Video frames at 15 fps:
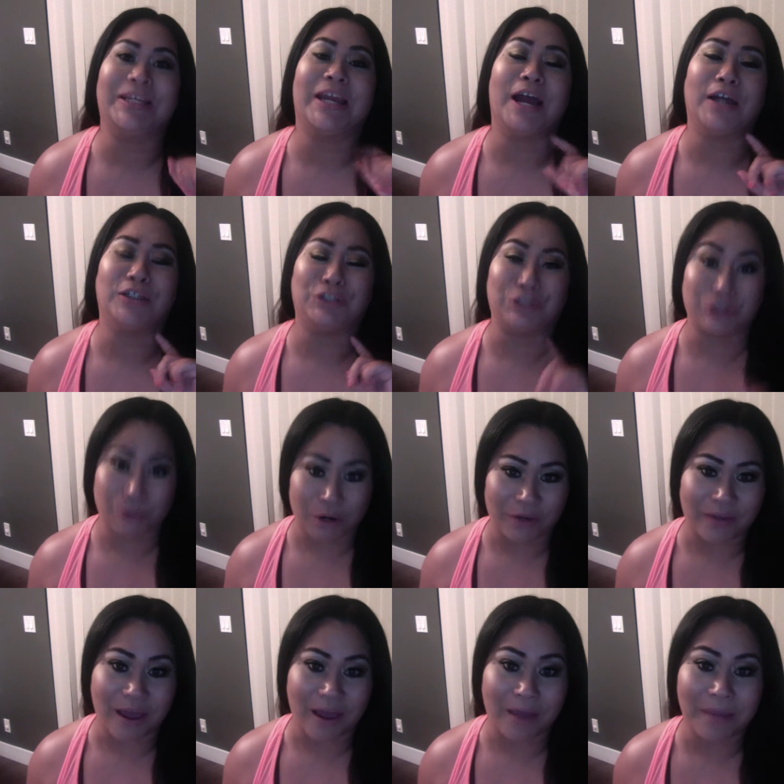adore
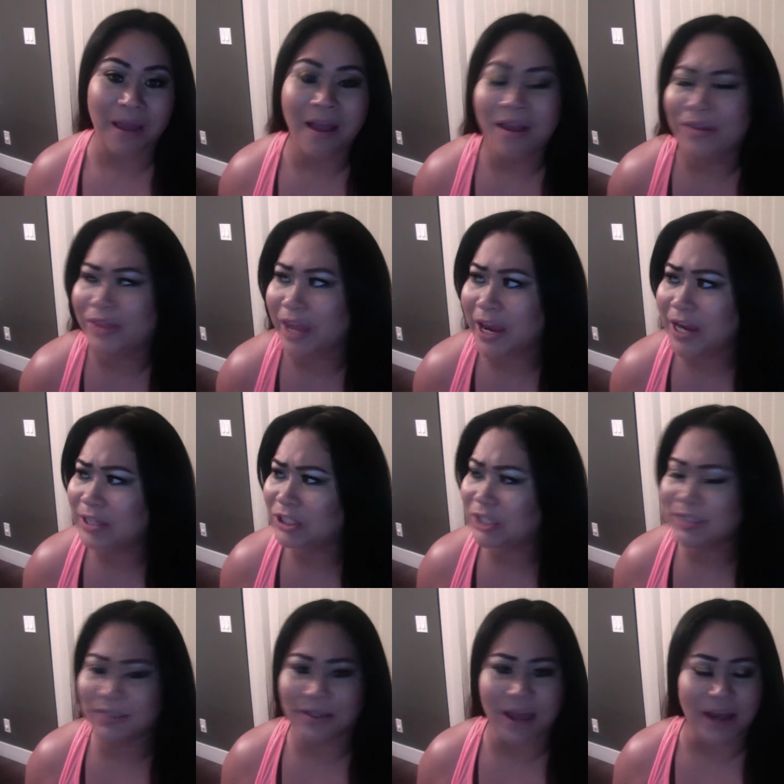them. They just
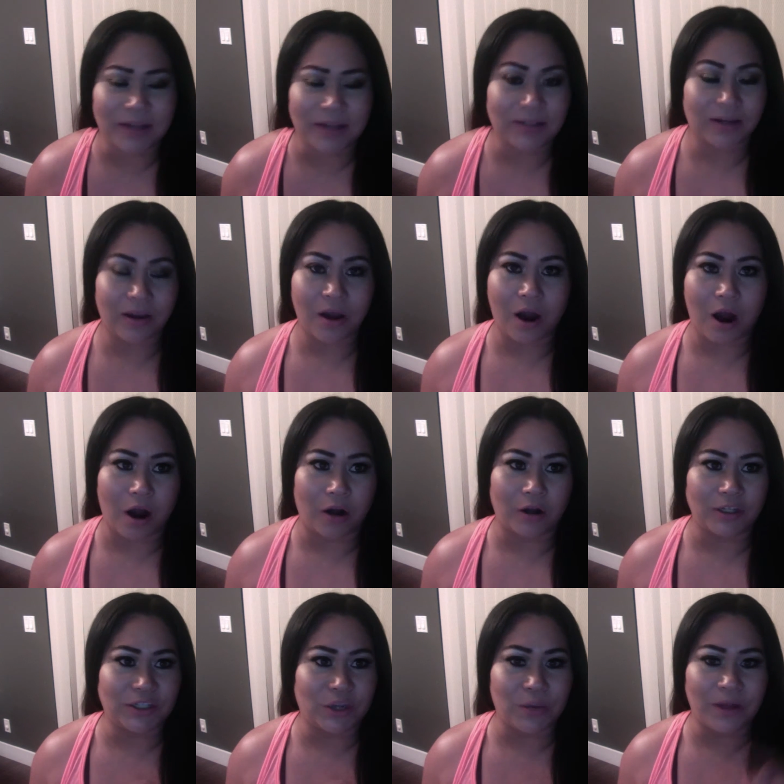are so
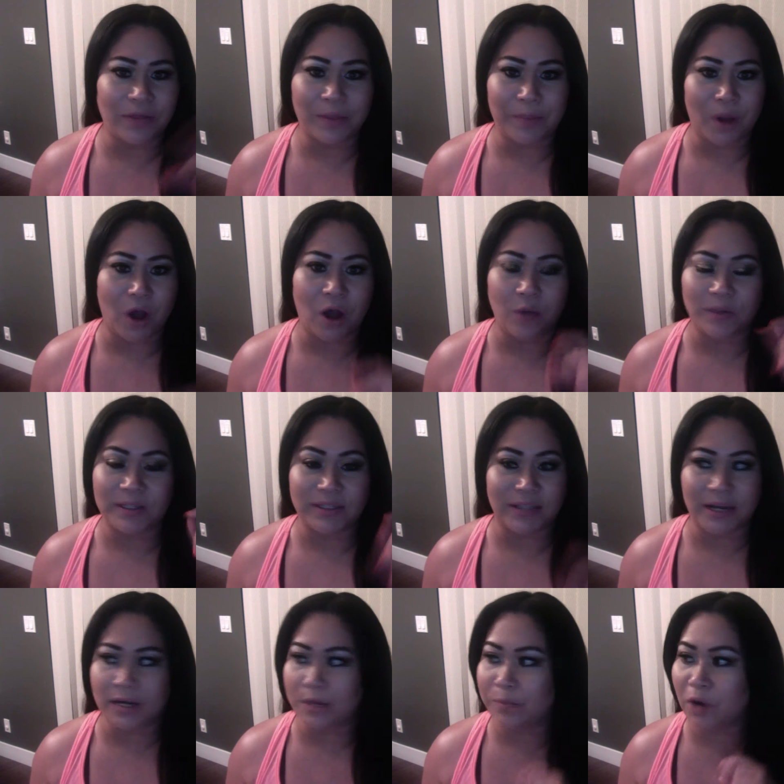on the ball with
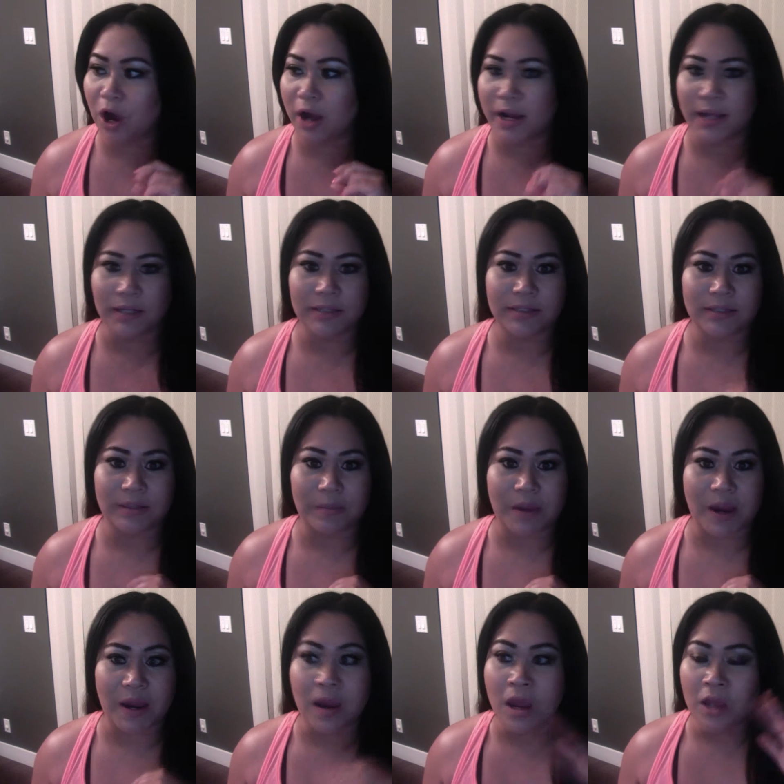sending products to
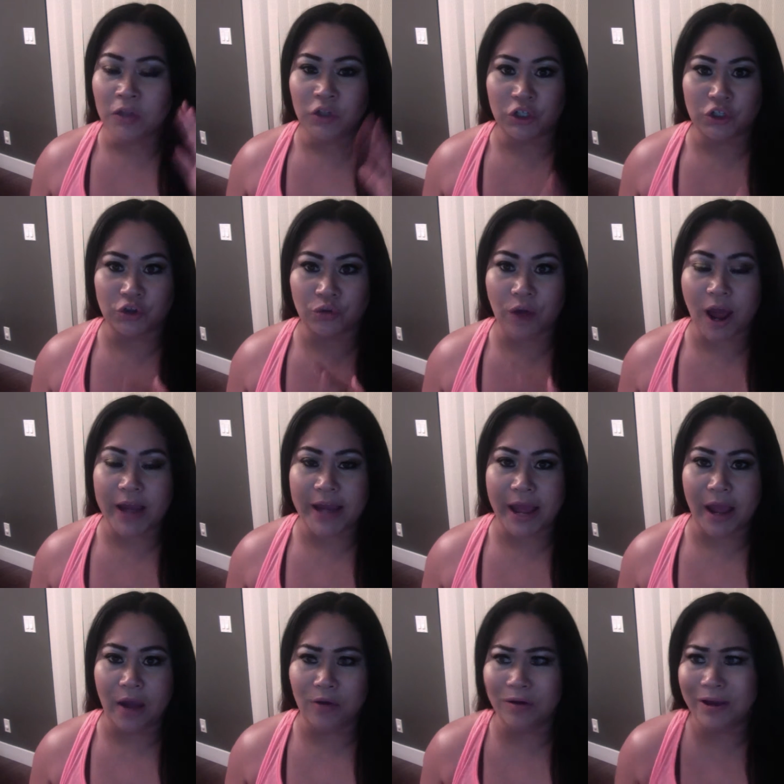me to try
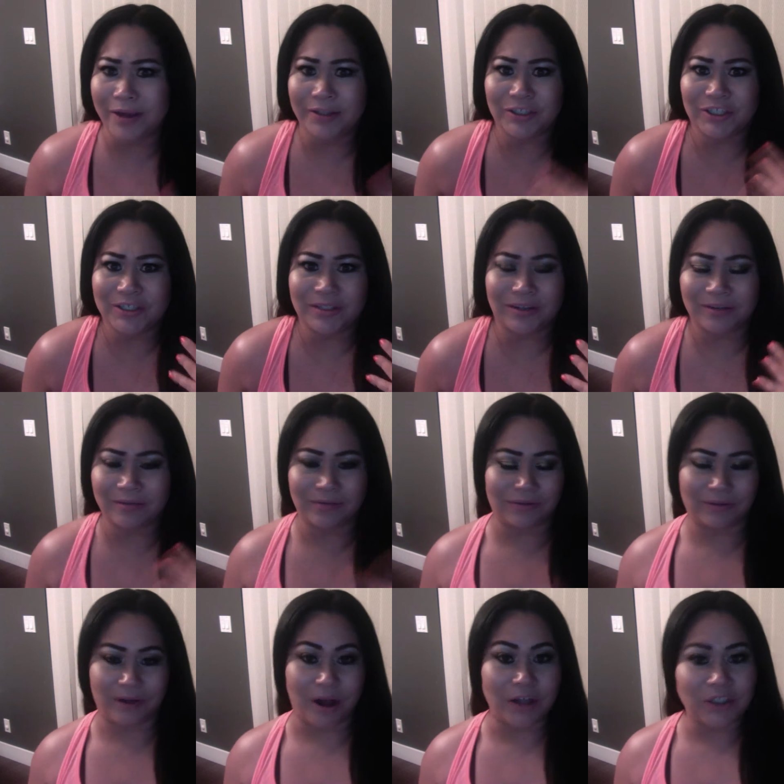out and just
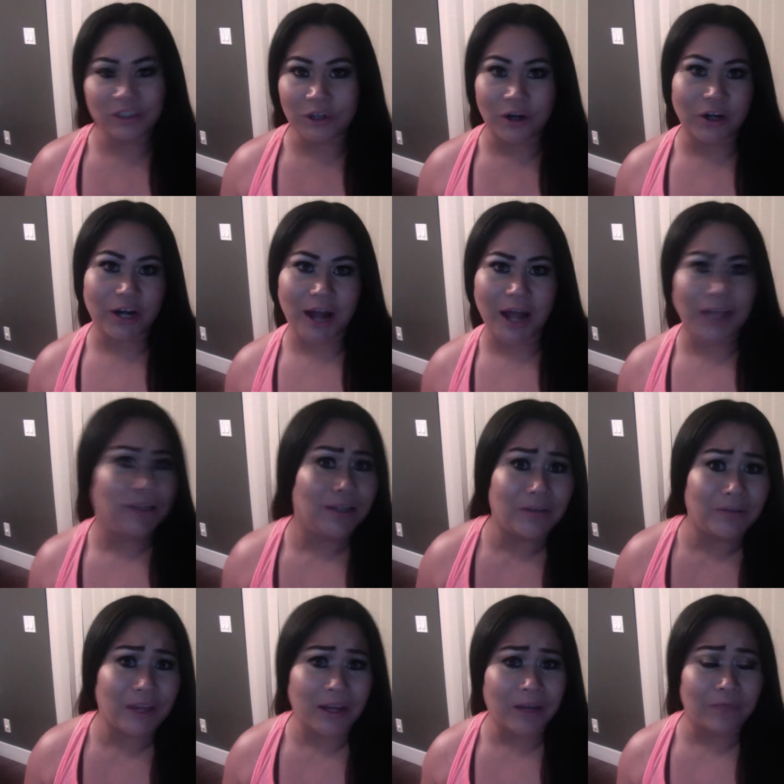gosh darn it, I love
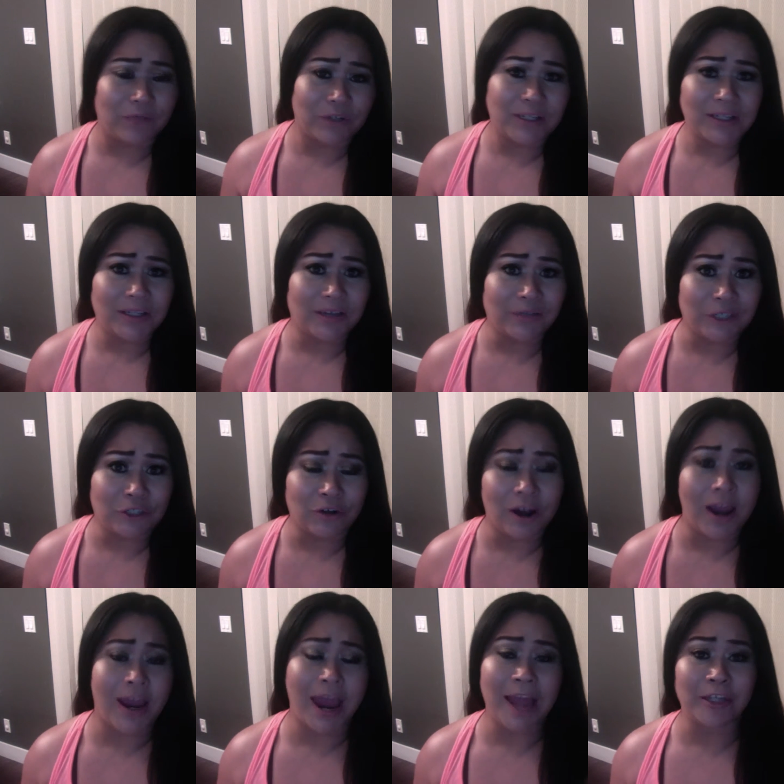getting free stuff to try
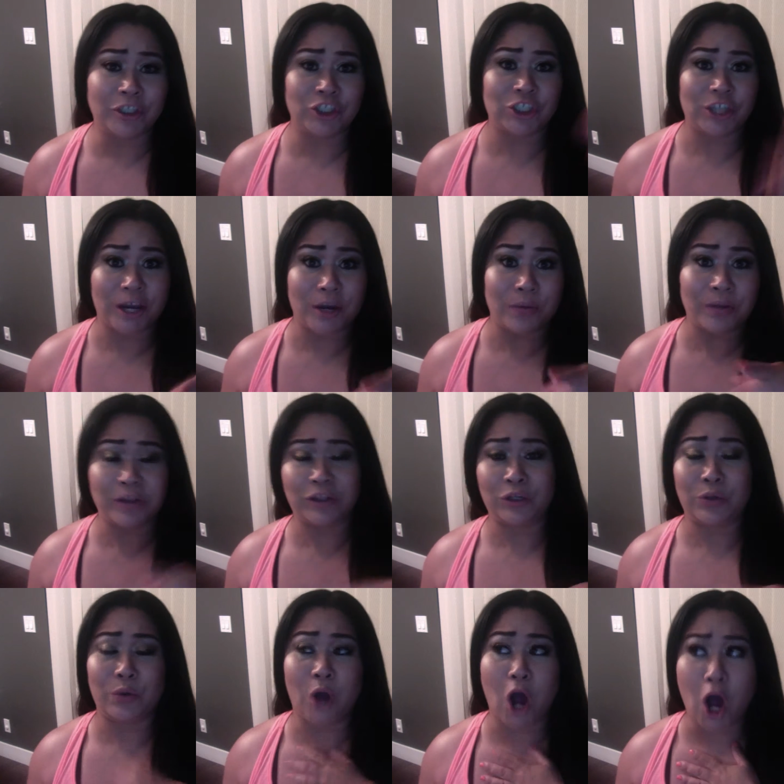and share with you
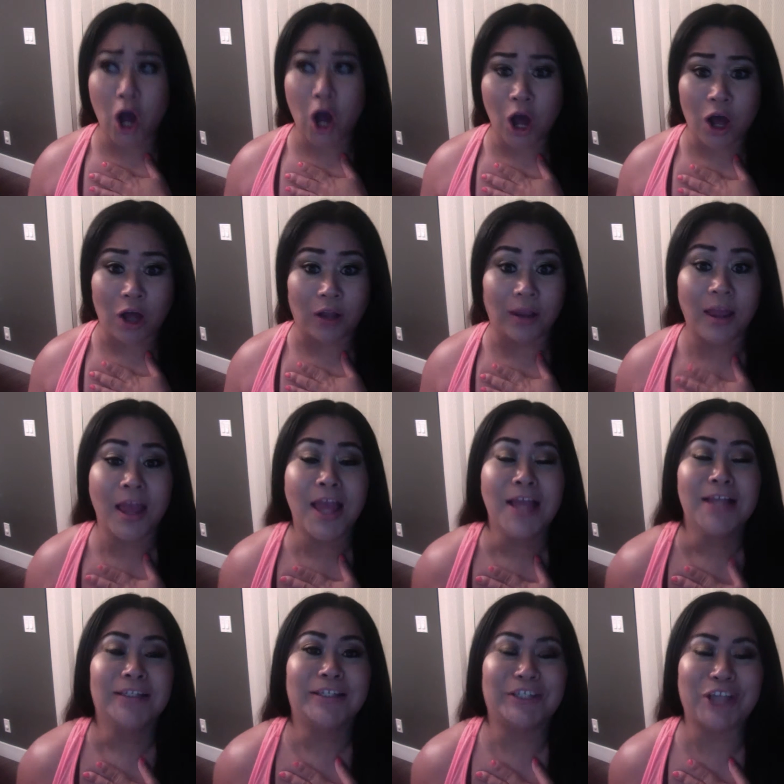all.
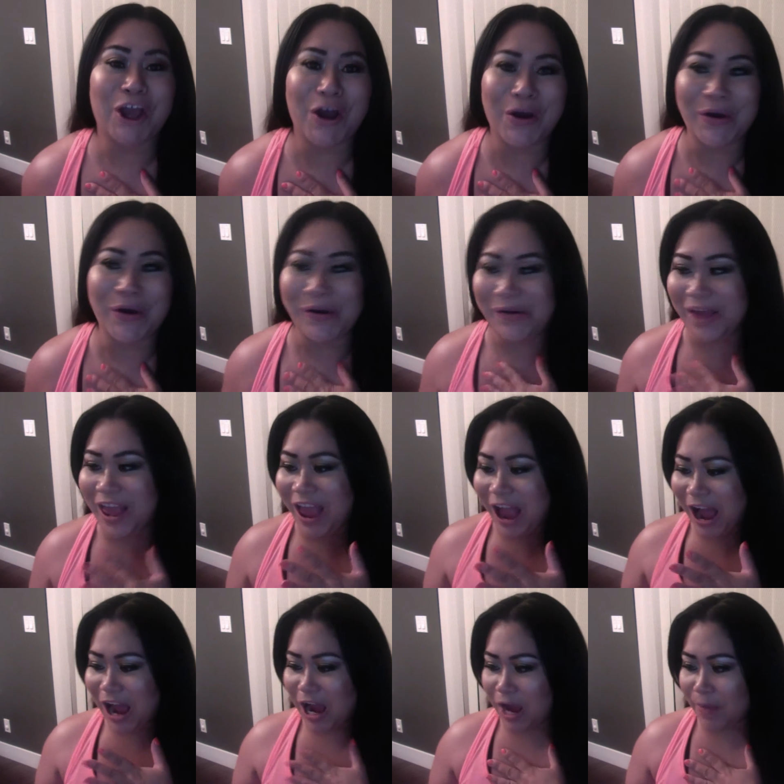So
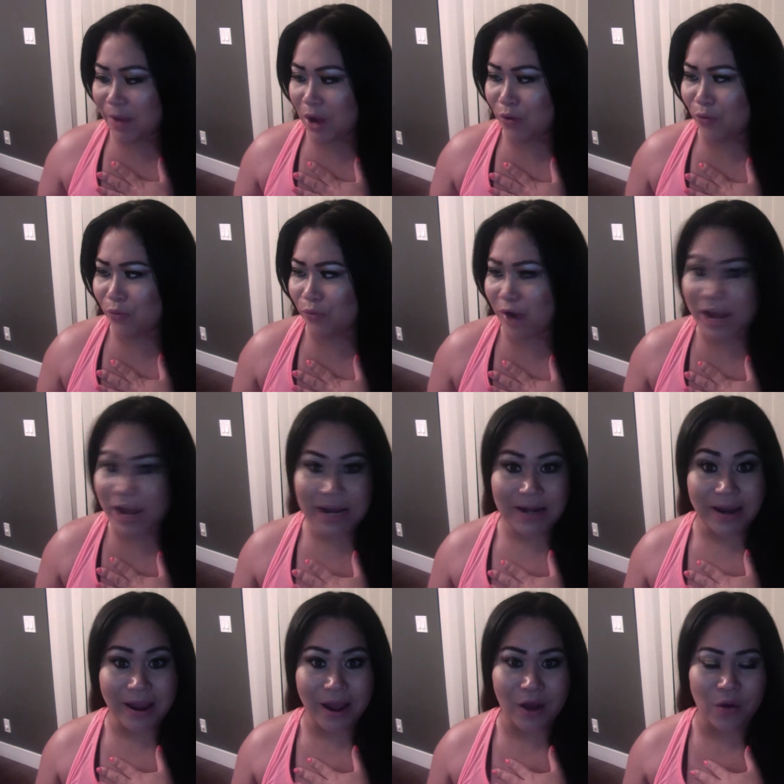right
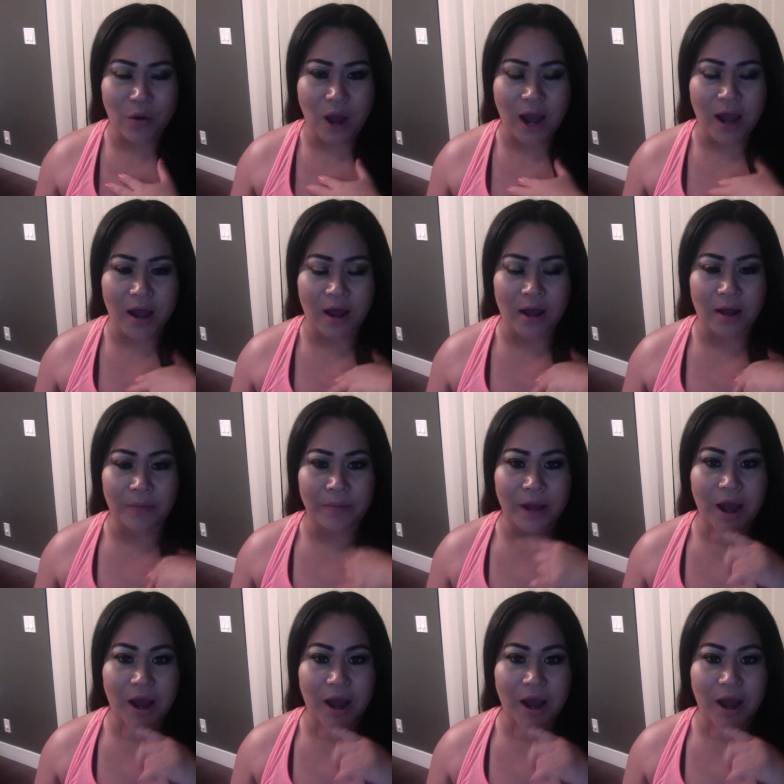now, I've